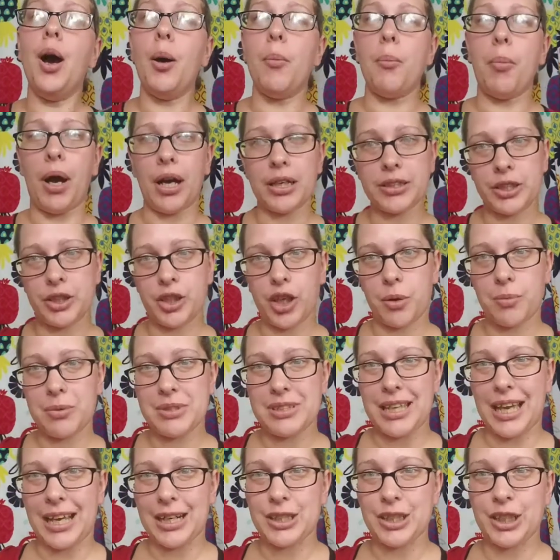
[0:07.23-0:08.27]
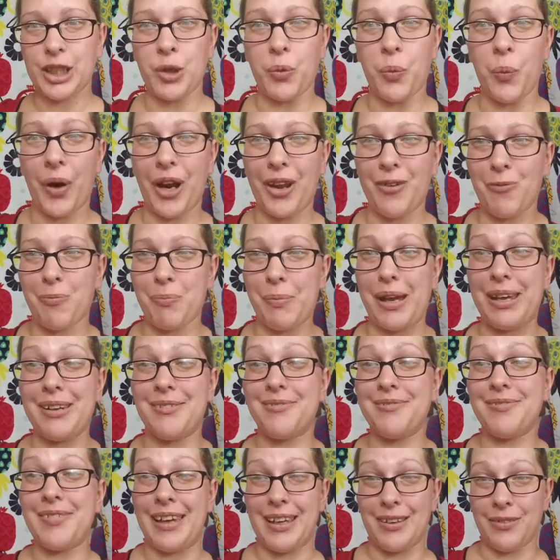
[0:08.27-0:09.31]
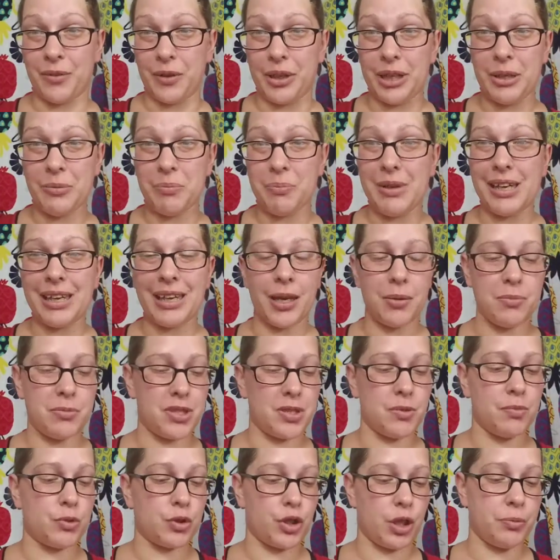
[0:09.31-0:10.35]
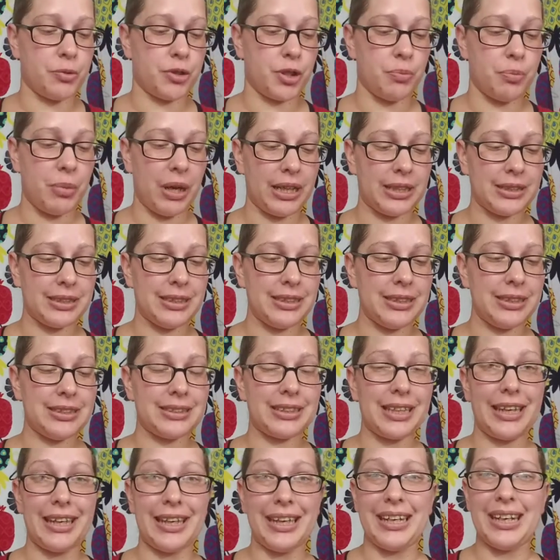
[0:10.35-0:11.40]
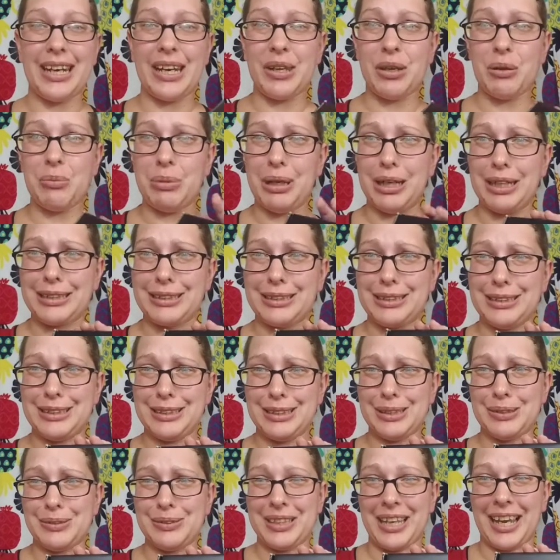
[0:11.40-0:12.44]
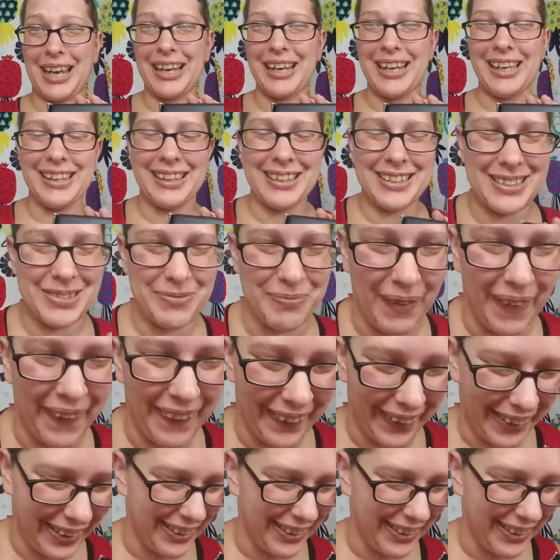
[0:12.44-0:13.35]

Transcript: BoxyCharm is actually one of my favorite makeup subscription boxes, and the box is so tiny this month.